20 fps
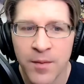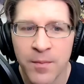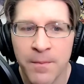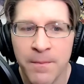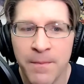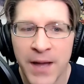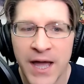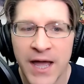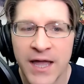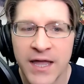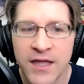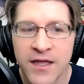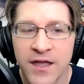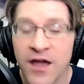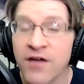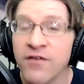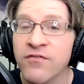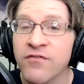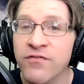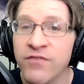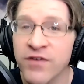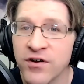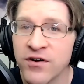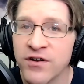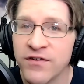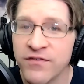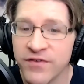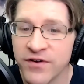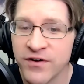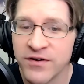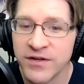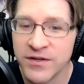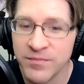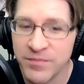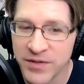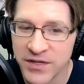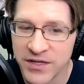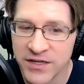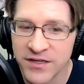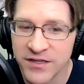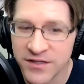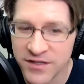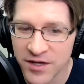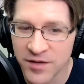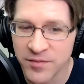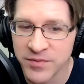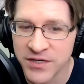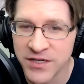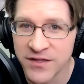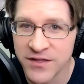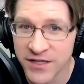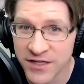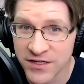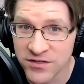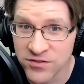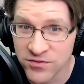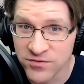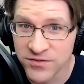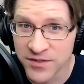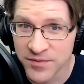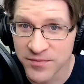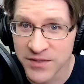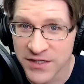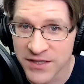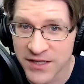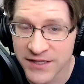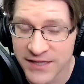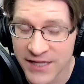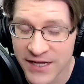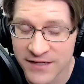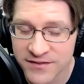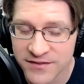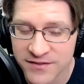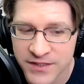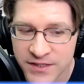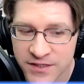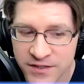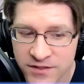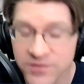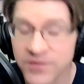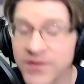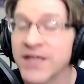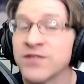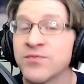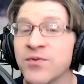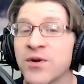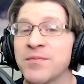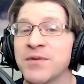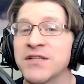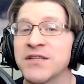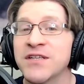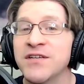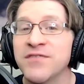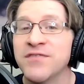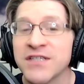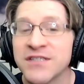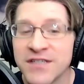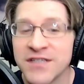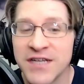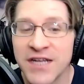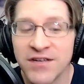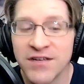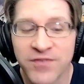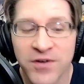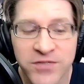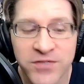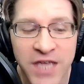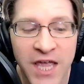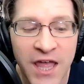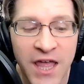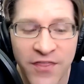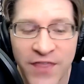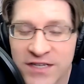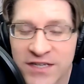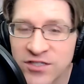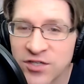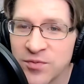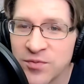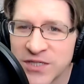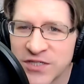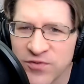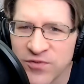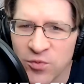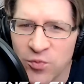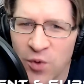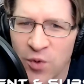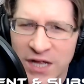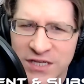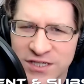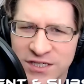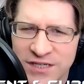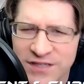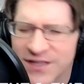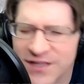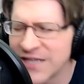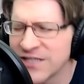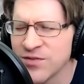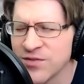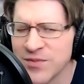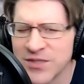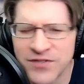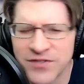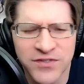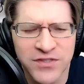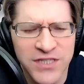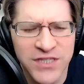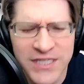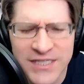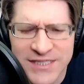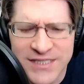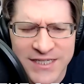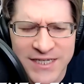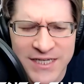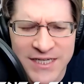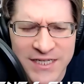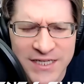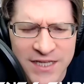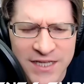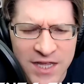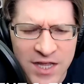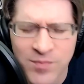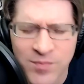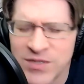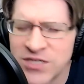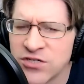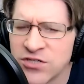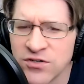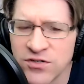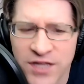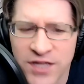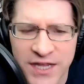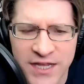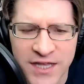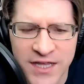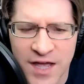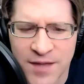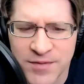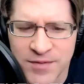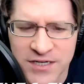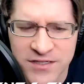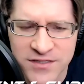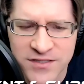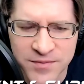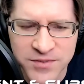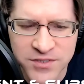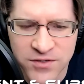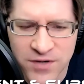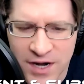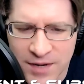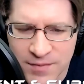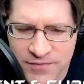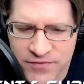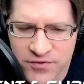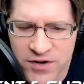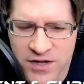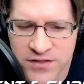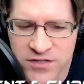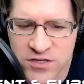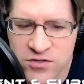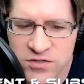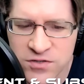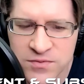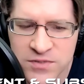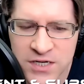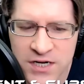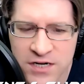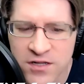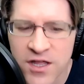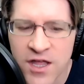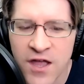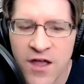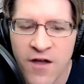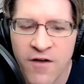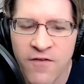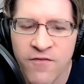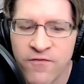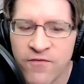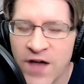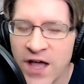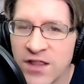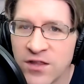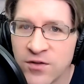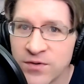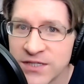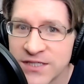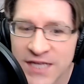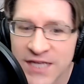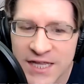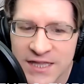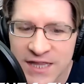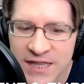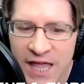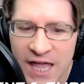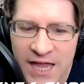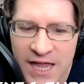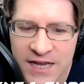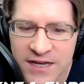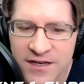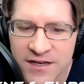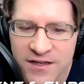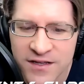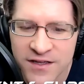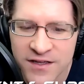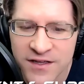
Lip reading: by a very, very big company that can do something like that. So that's where I'm going to leave us today, folks. Thanks so much for watching. Thanks so much for listening. Be sure to like, comment, and subscribe if you're on the YouTube channel. Follow us online.